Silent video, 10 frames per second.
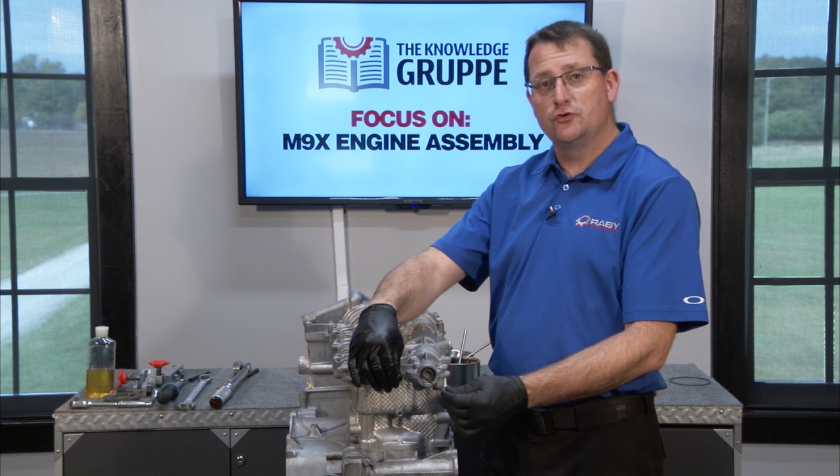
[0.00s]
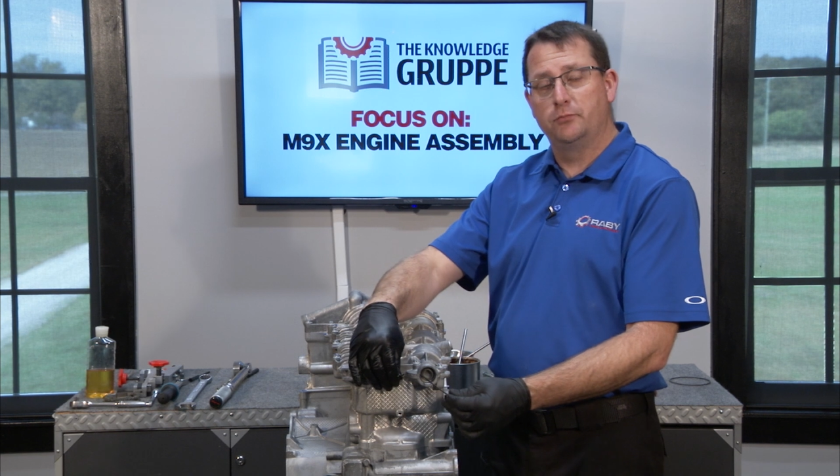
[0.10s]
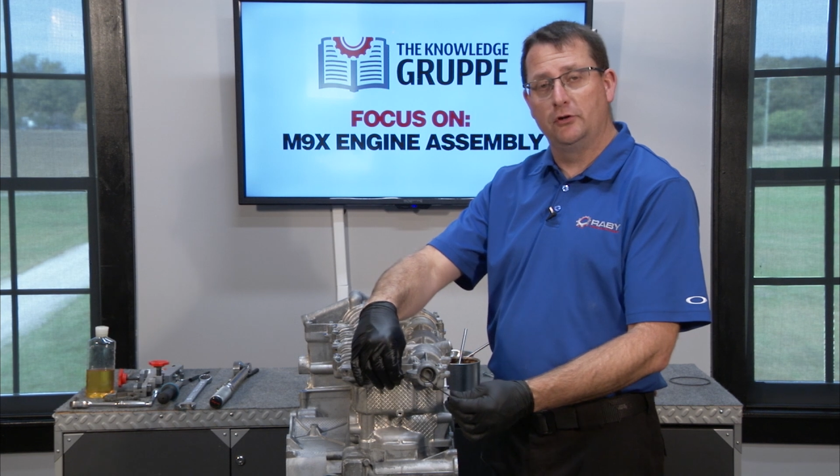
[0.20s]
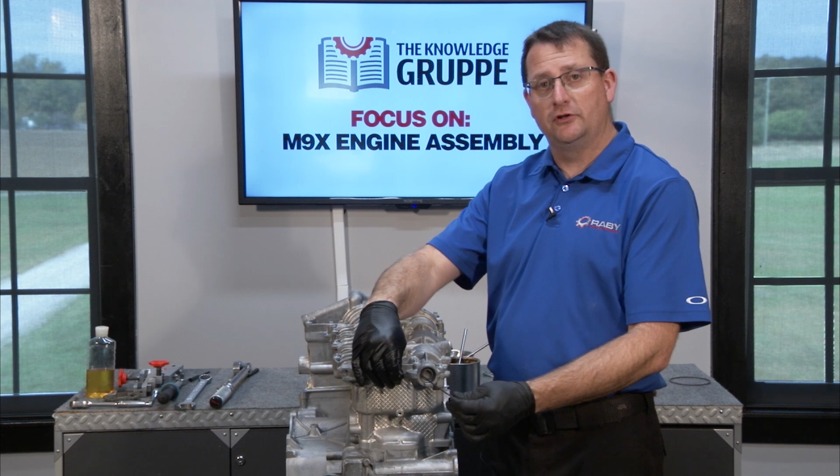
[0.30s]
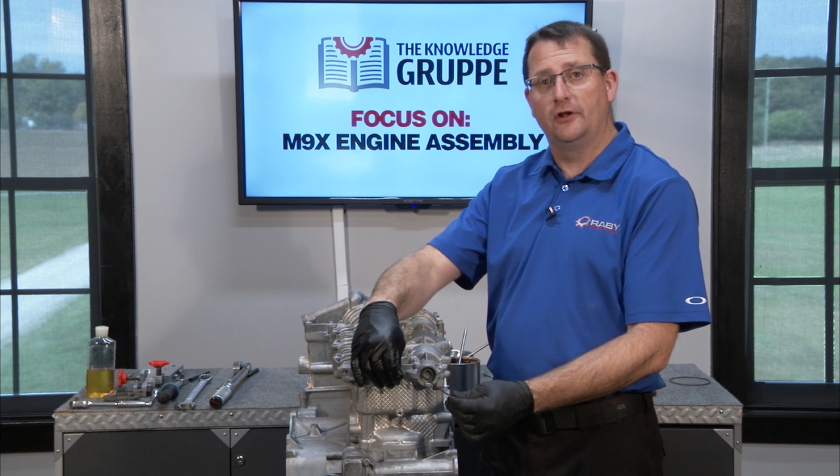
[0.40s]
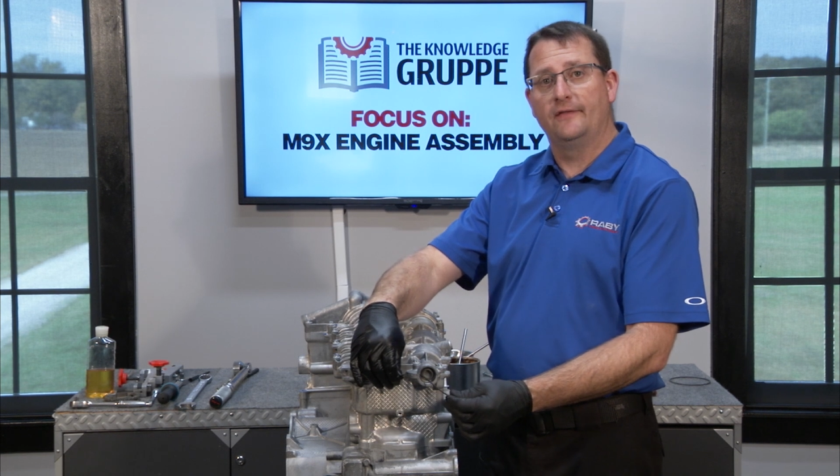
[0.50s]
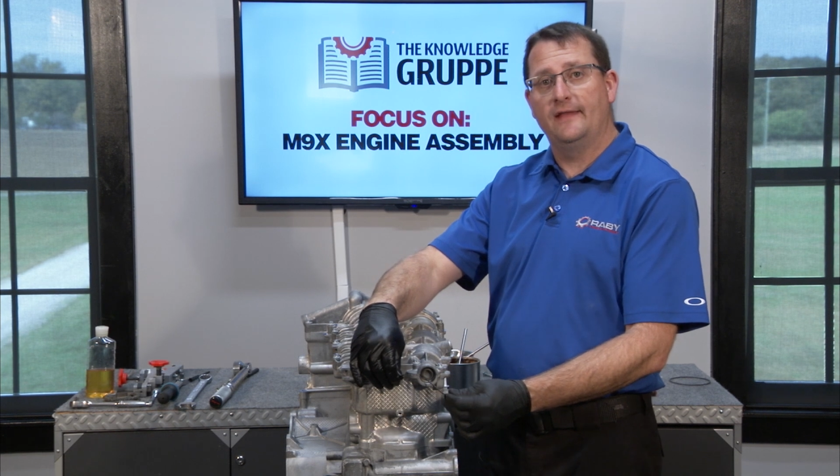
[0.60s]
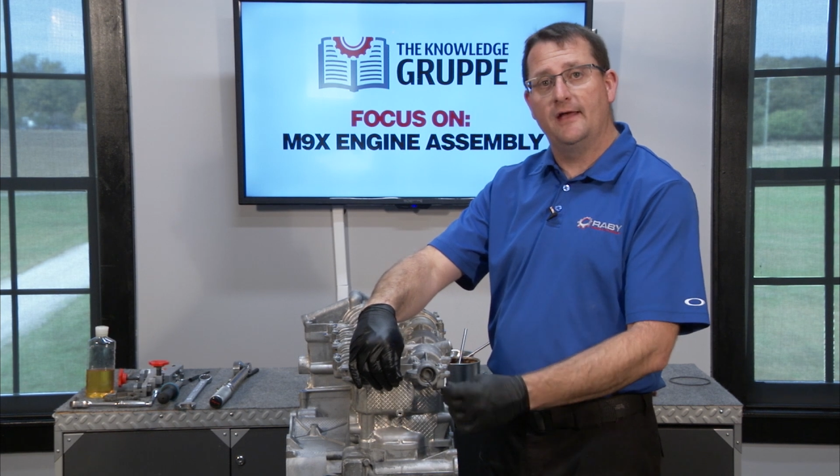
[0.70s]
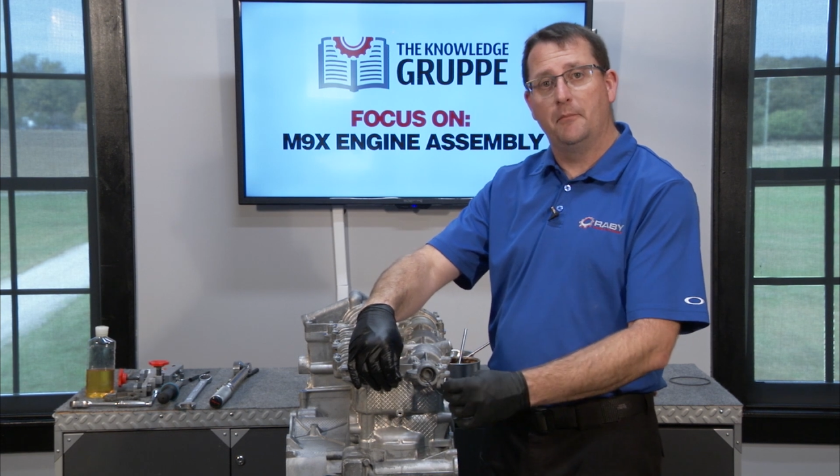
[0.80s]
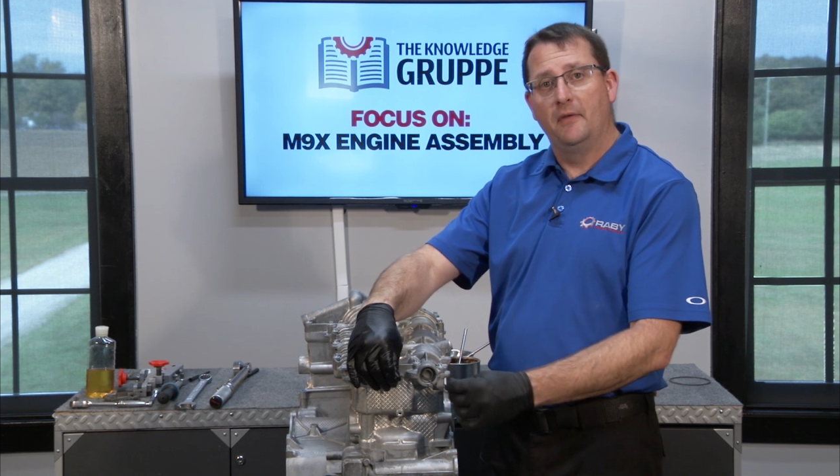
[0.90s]
you pull on
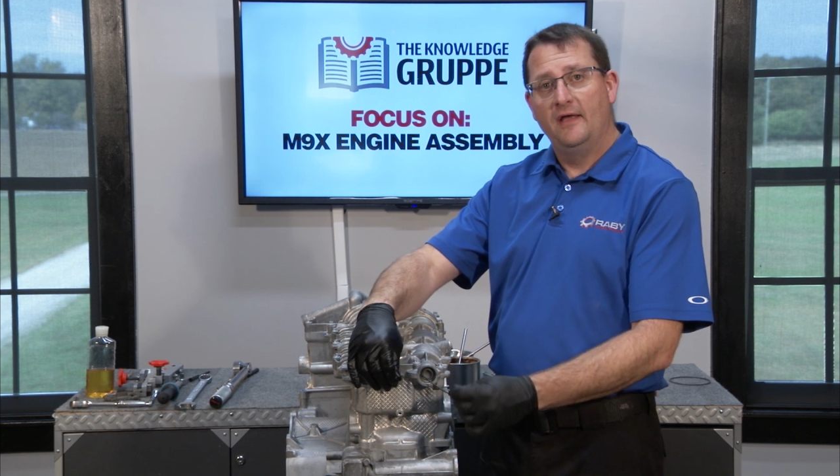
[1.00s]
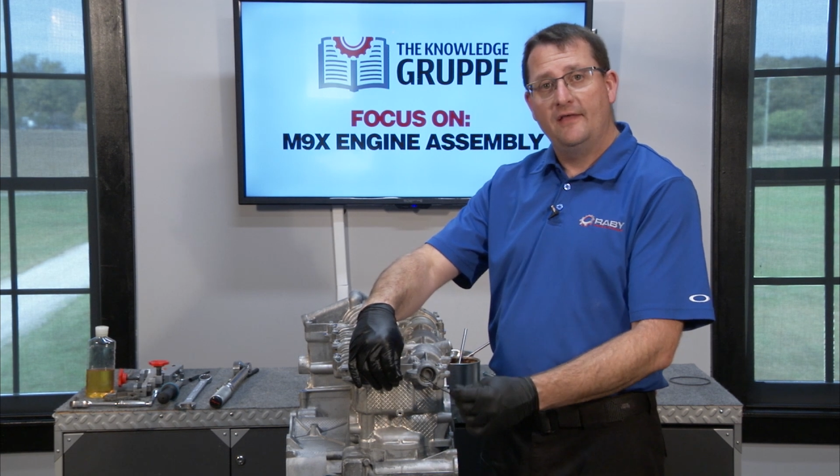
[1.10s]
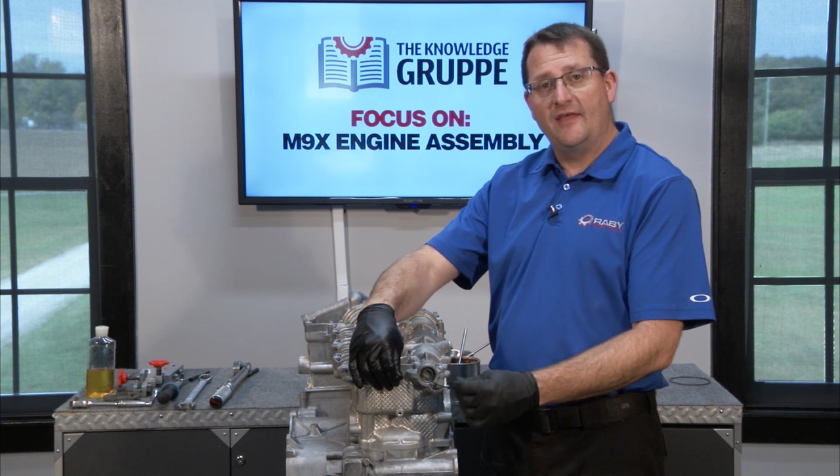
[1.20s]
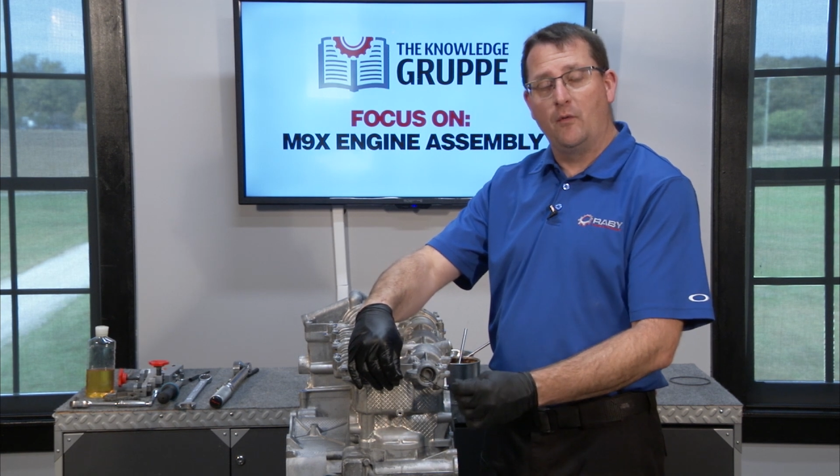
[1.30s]
them, they